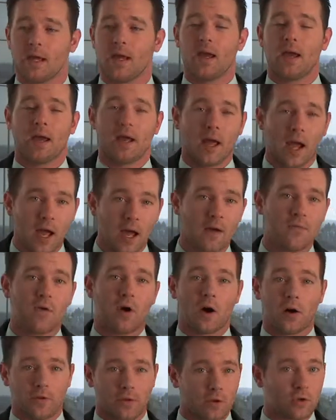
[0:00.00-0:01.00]
and have
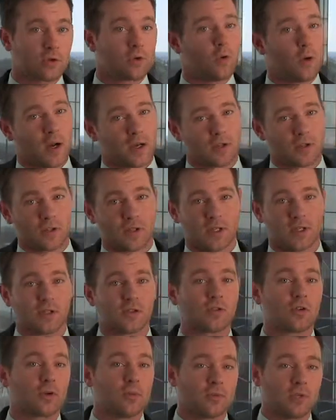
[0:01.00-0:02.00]
other questions
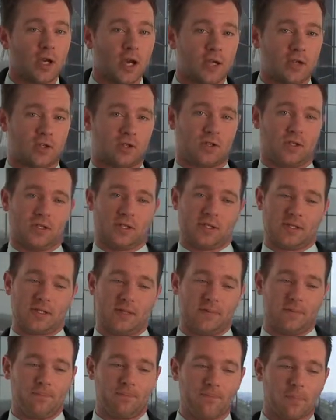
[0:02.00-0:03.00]
or objections
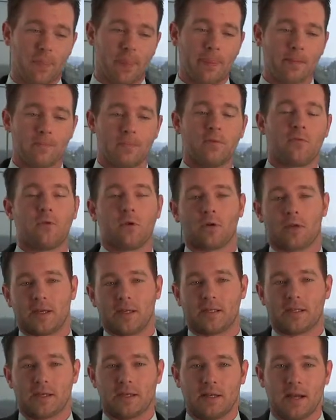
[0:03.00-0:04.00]
before they
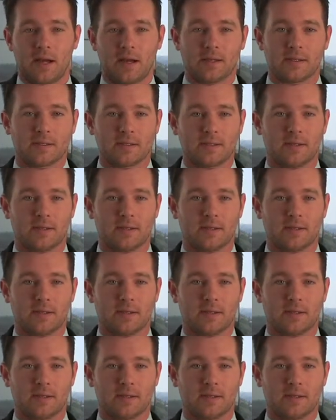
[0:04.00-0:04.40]
say yes.